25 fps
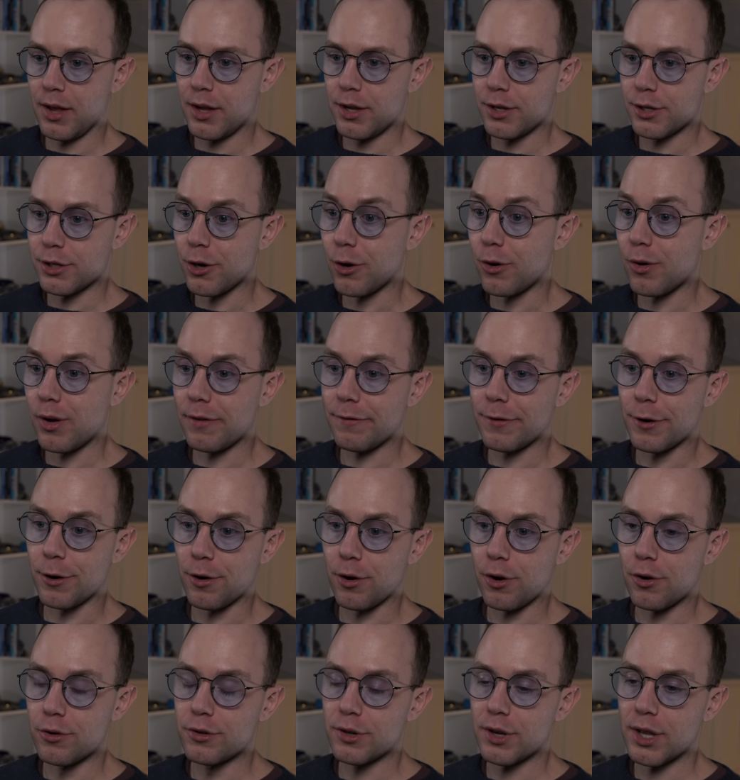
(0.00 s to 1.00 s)
So if
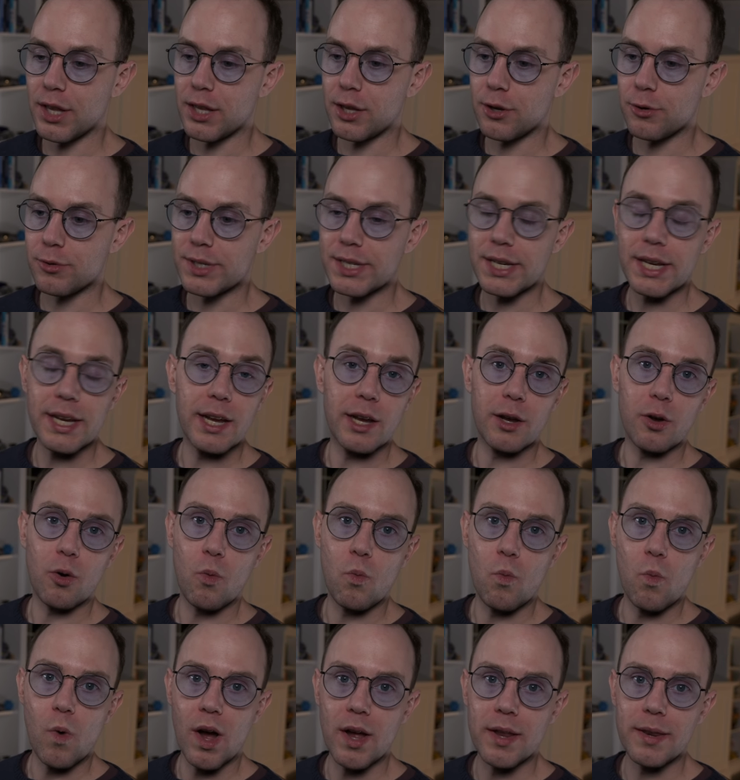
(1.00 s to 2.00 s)
you're only using
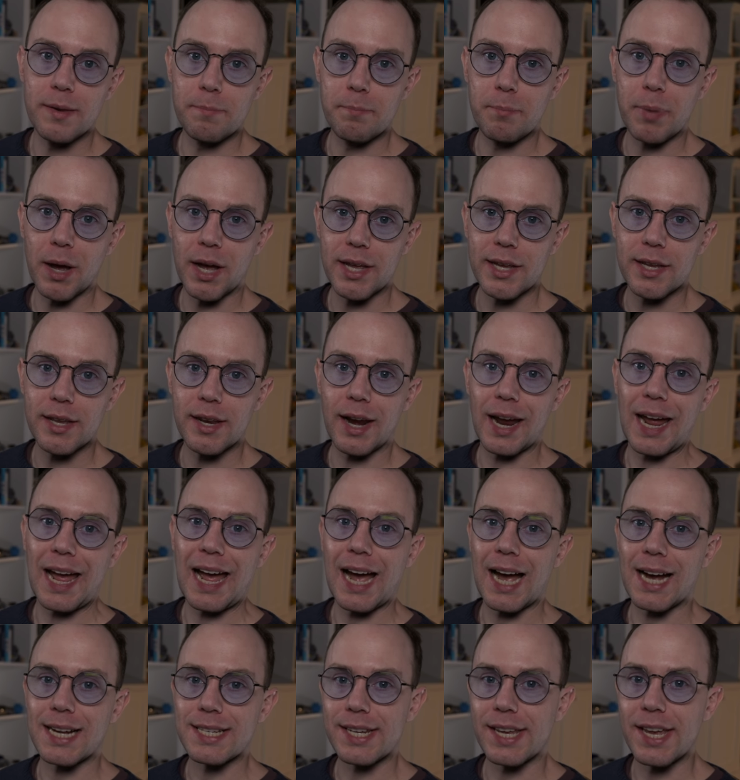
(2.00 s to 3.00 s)
1 byte
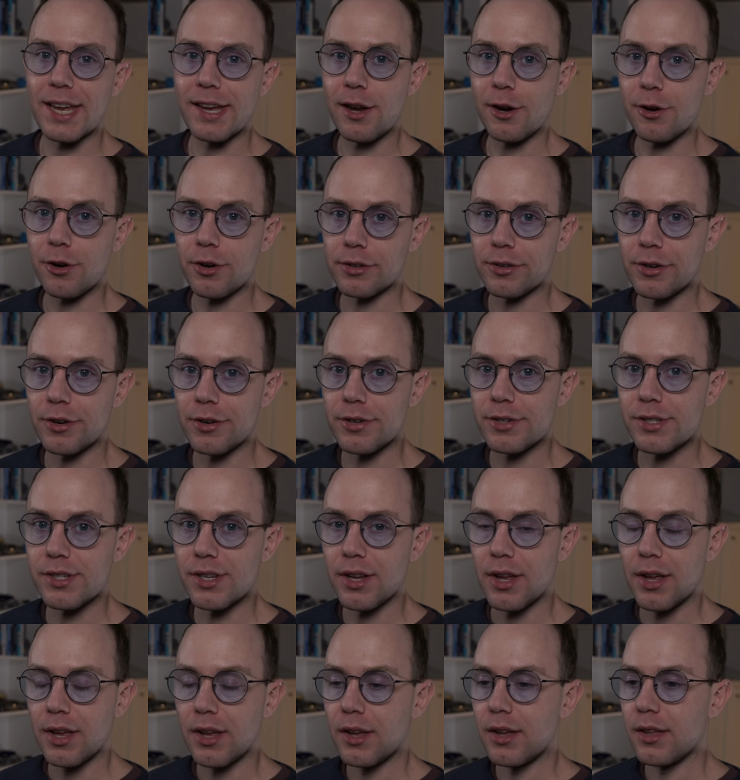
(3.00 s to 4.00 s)
ASCII characters,
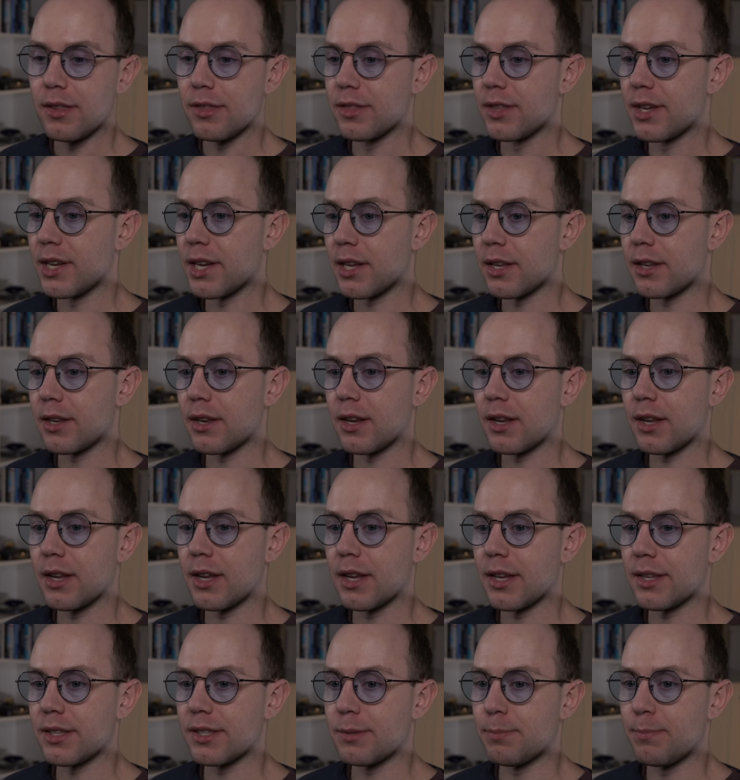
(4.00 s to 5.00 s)
then
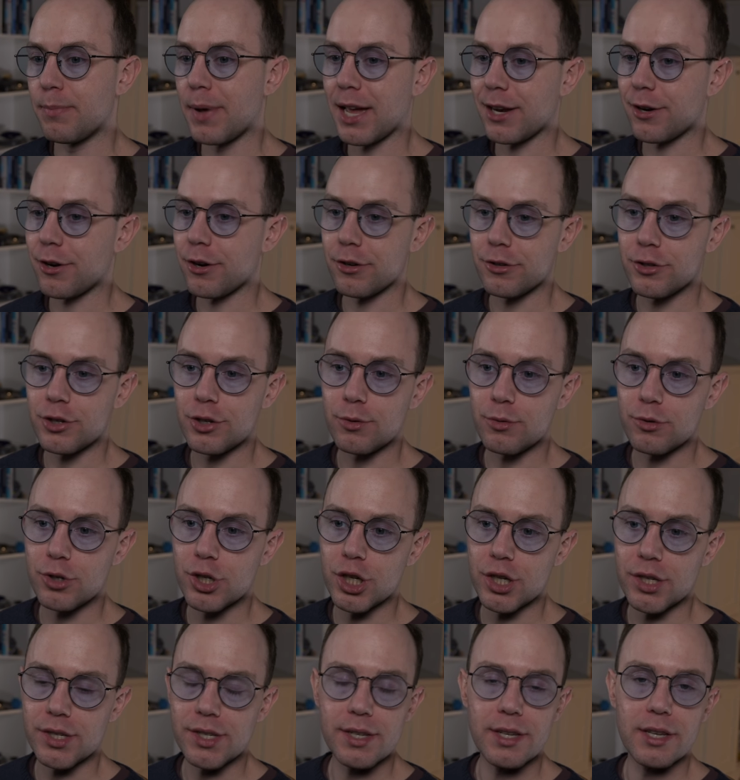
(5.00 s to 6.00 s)
it's better to
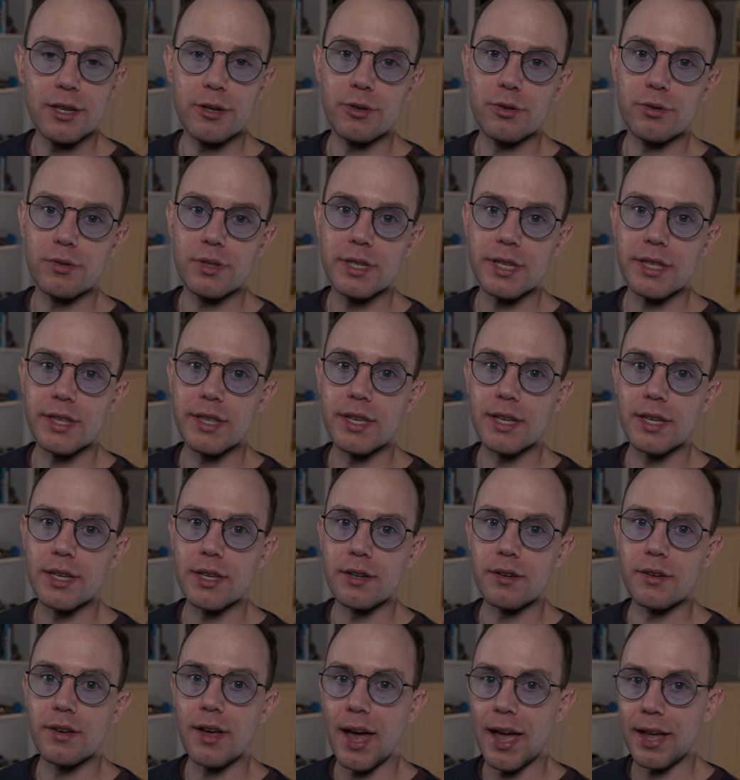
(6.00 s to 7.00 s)
just use
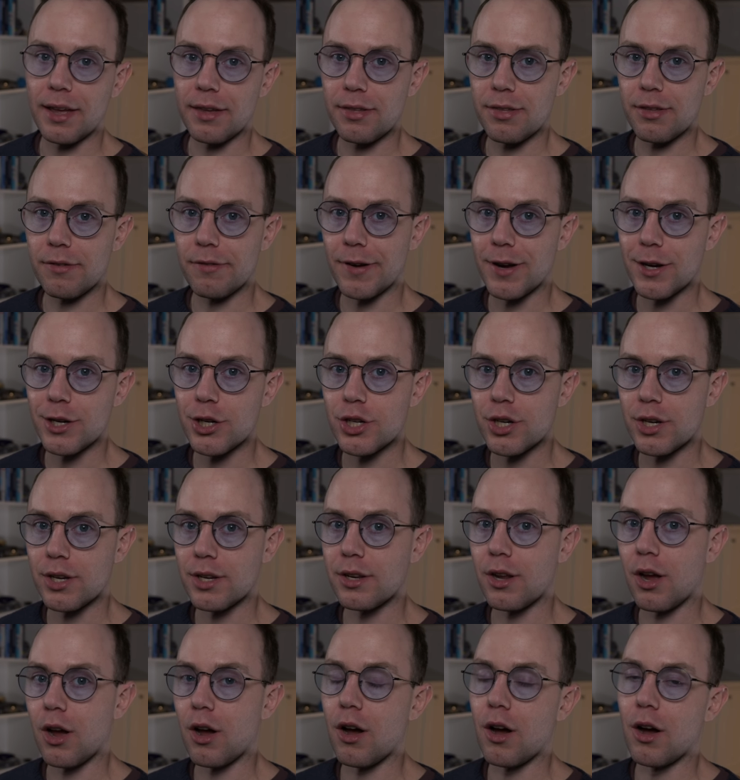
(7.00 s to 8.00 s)
the length
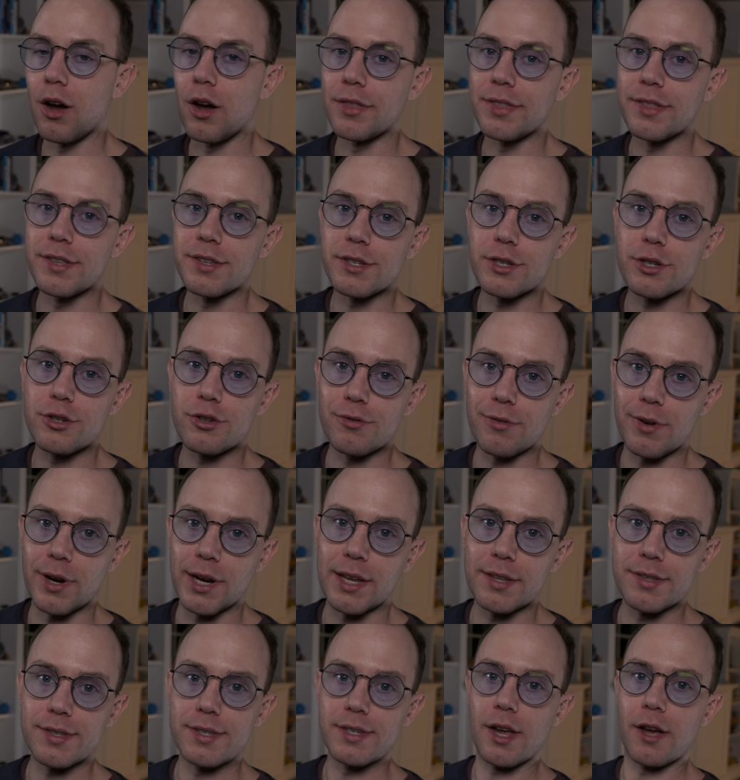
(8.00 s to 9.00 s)
function on this string
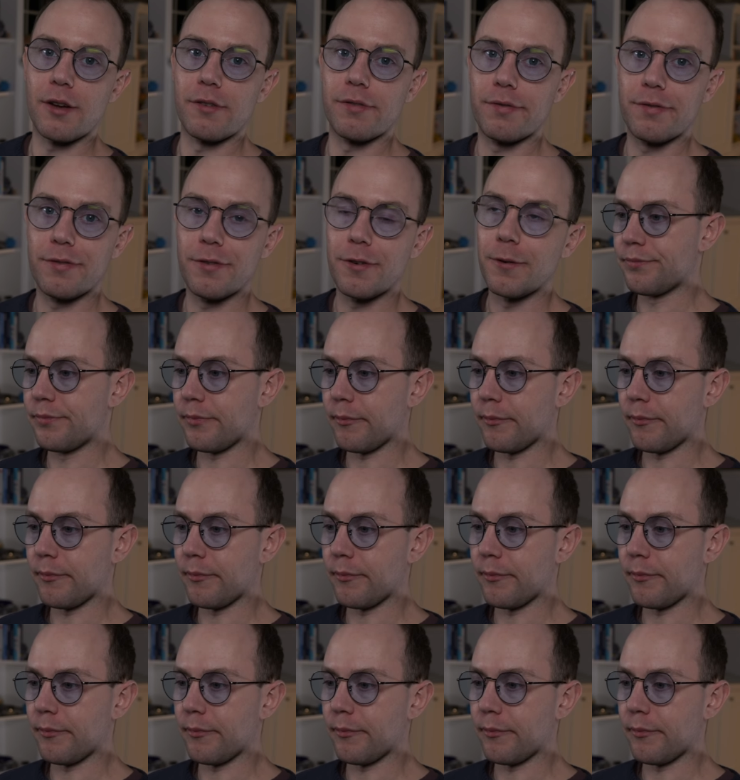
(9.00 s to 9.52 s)
itself.